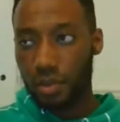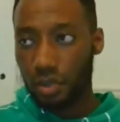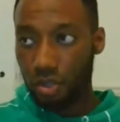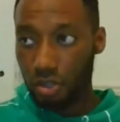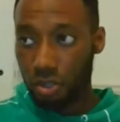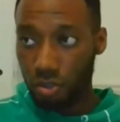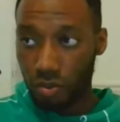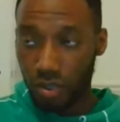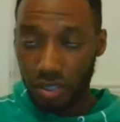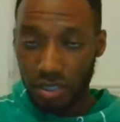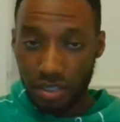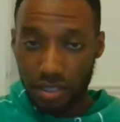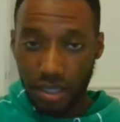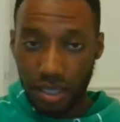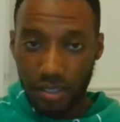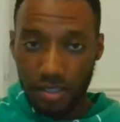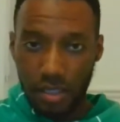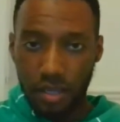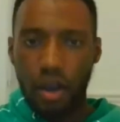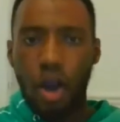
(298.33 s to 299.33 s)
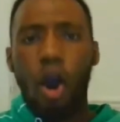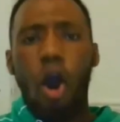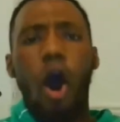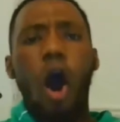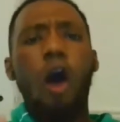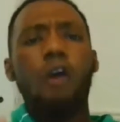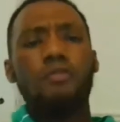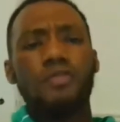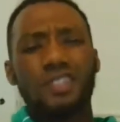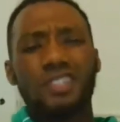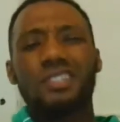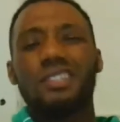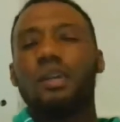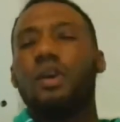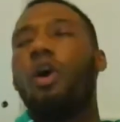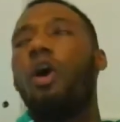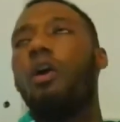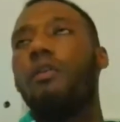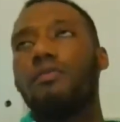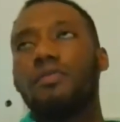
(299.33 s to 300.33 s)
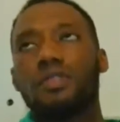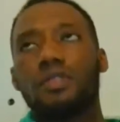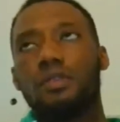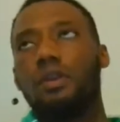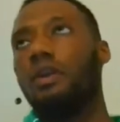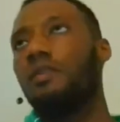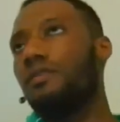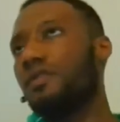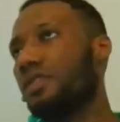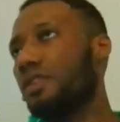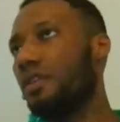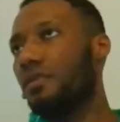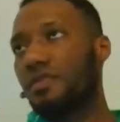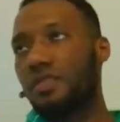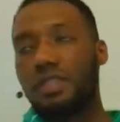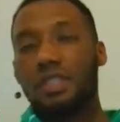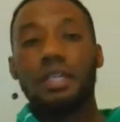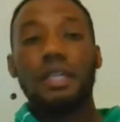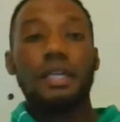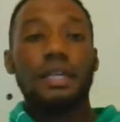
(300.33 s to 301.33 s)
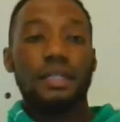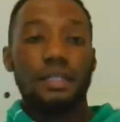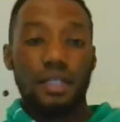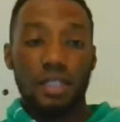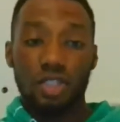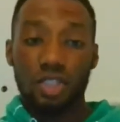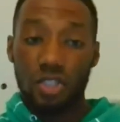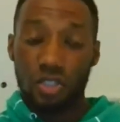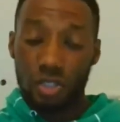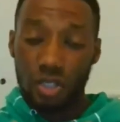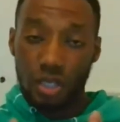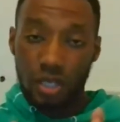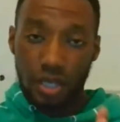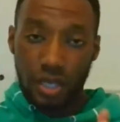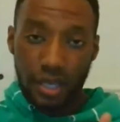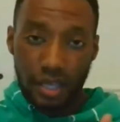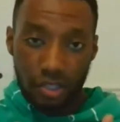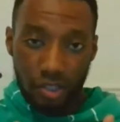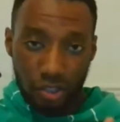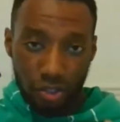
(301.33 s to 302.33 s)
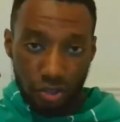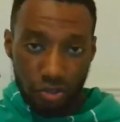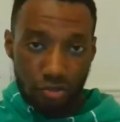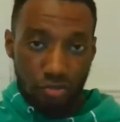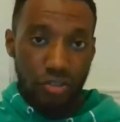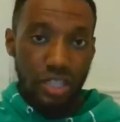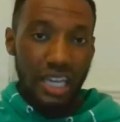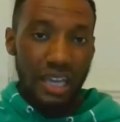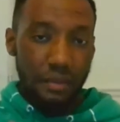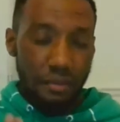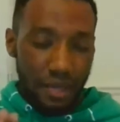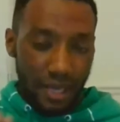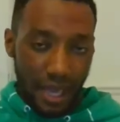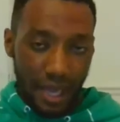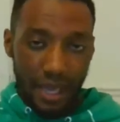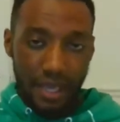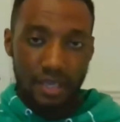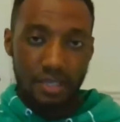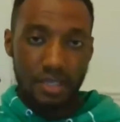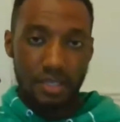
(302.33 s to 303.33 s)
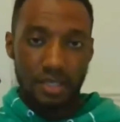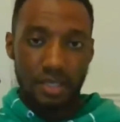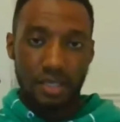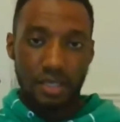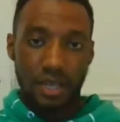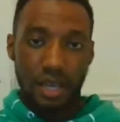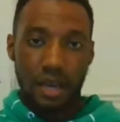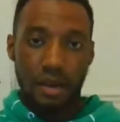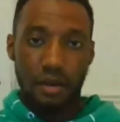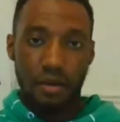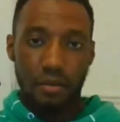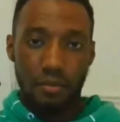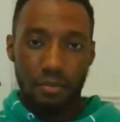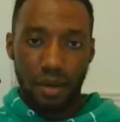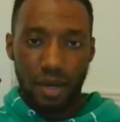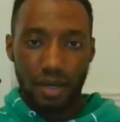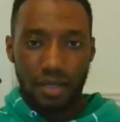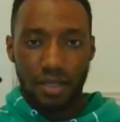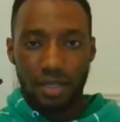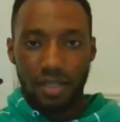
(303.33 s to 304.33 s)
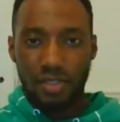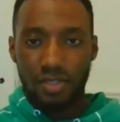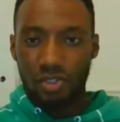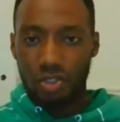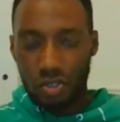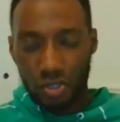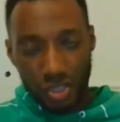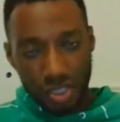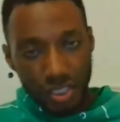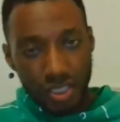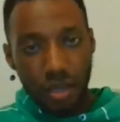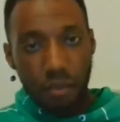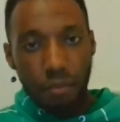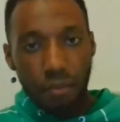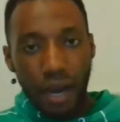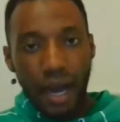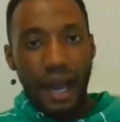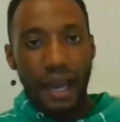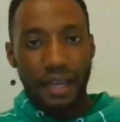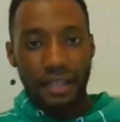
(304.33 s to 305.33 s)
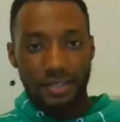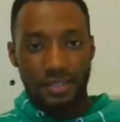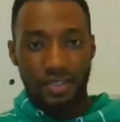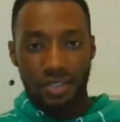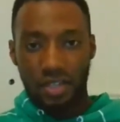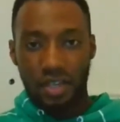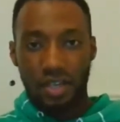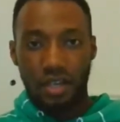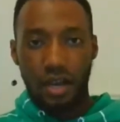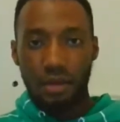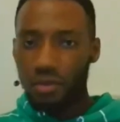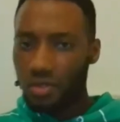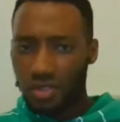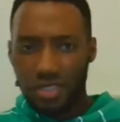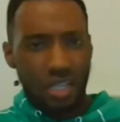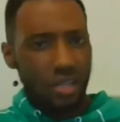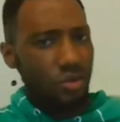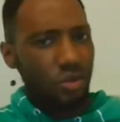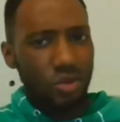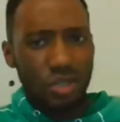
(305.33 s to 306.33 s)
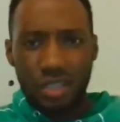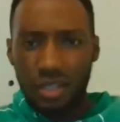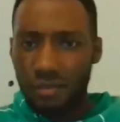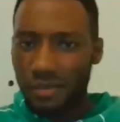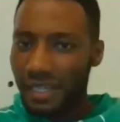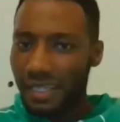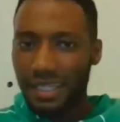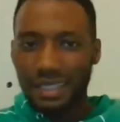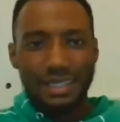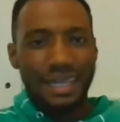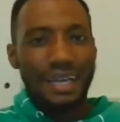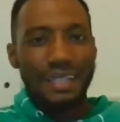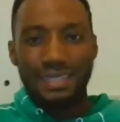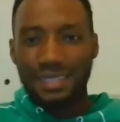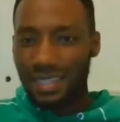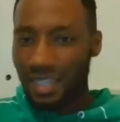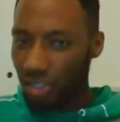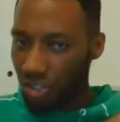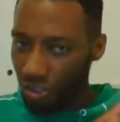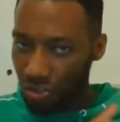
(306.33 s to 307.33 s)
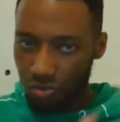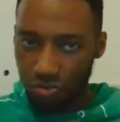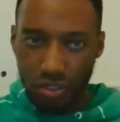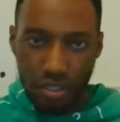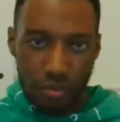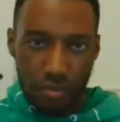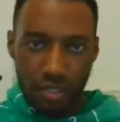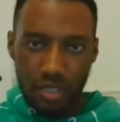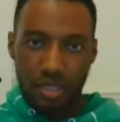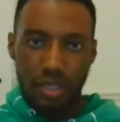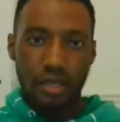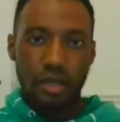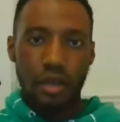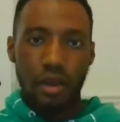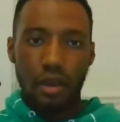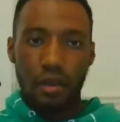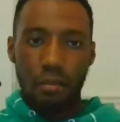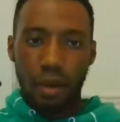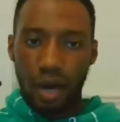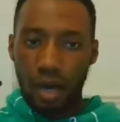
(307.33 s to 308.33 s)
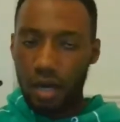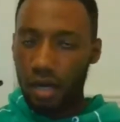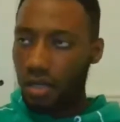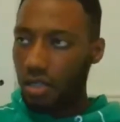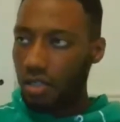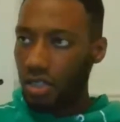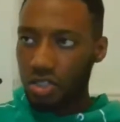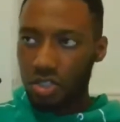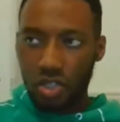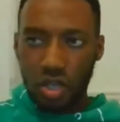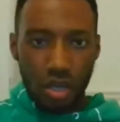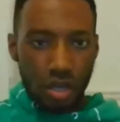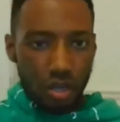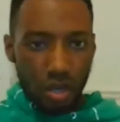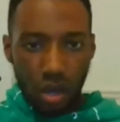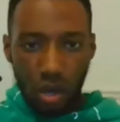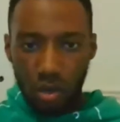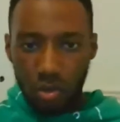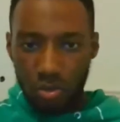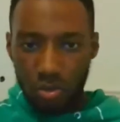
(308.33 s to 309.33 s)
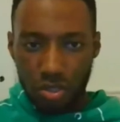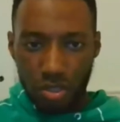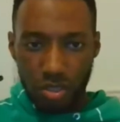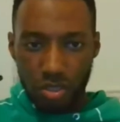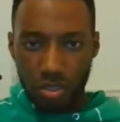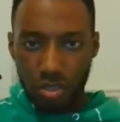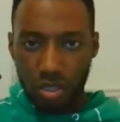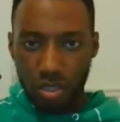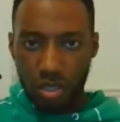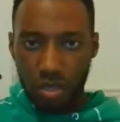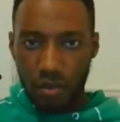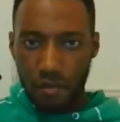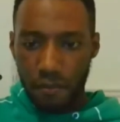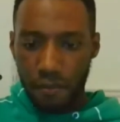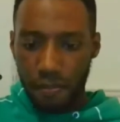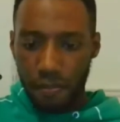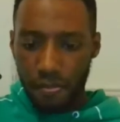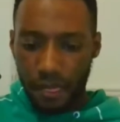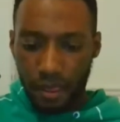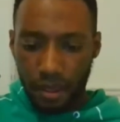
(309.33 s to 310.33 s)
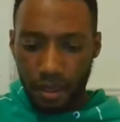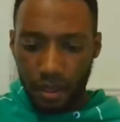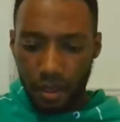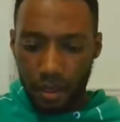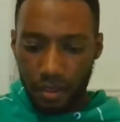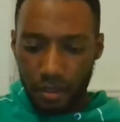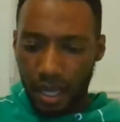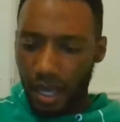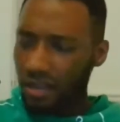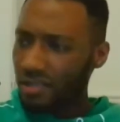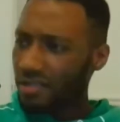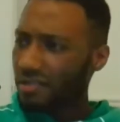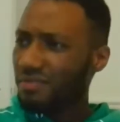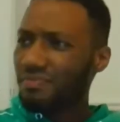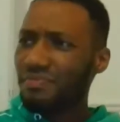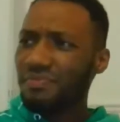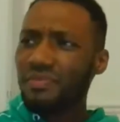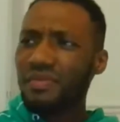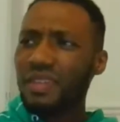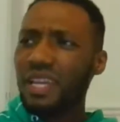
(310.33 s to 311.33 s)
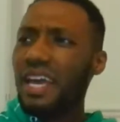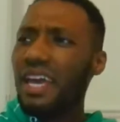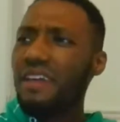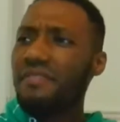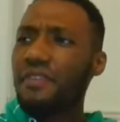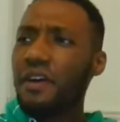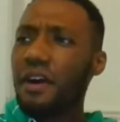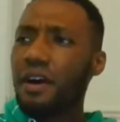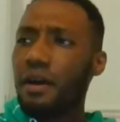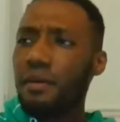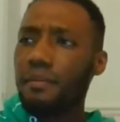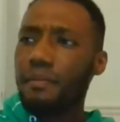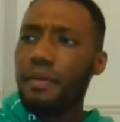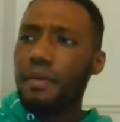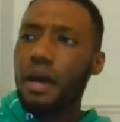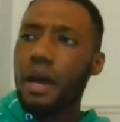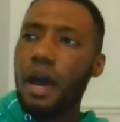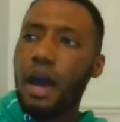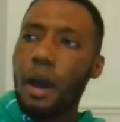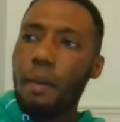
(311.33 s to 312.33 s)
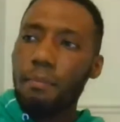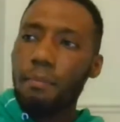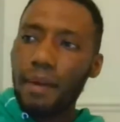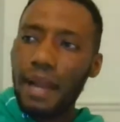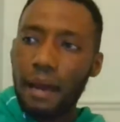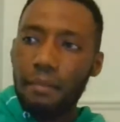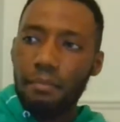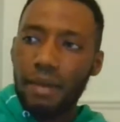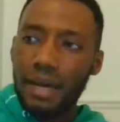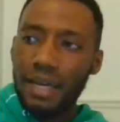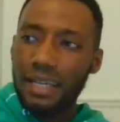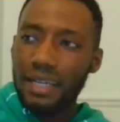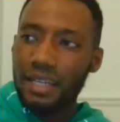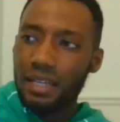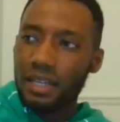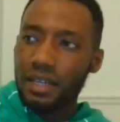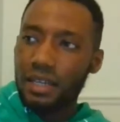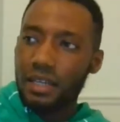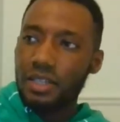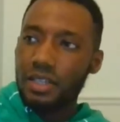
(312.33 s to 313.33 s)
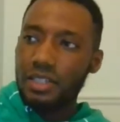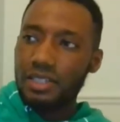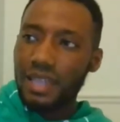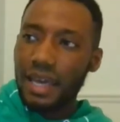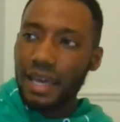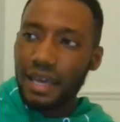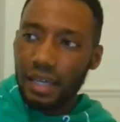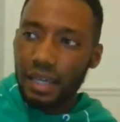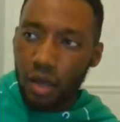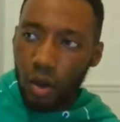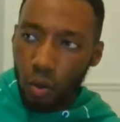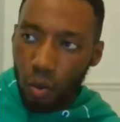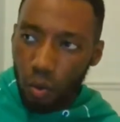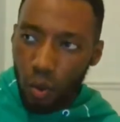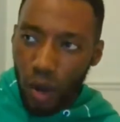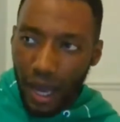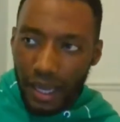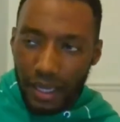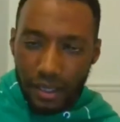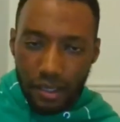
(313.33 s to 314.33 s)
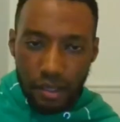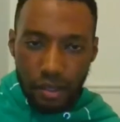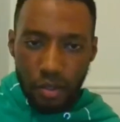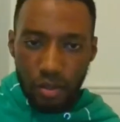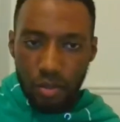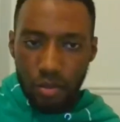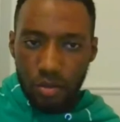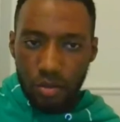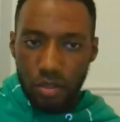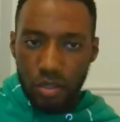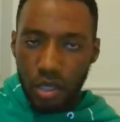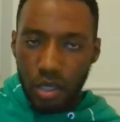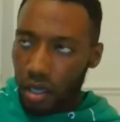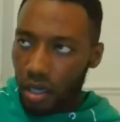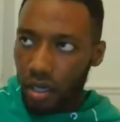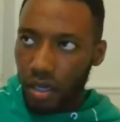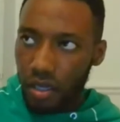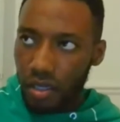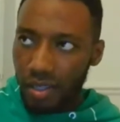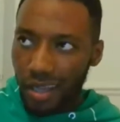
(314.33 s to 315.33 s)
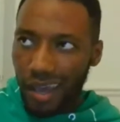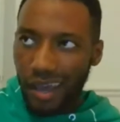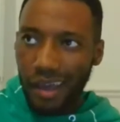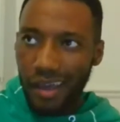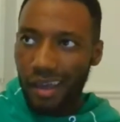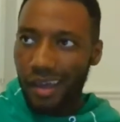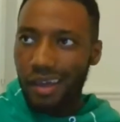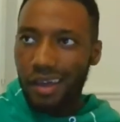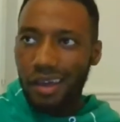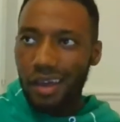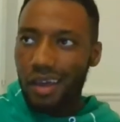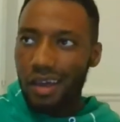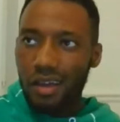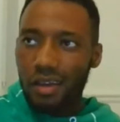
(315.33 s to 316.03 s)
because she wants to date outside. Obviously, this is extreme cases and that. But do you see the mindset? I'm not saying all of them like that. That's extreme, innit? But there's certain cultures, like if a black man is dating a white girl, yeah,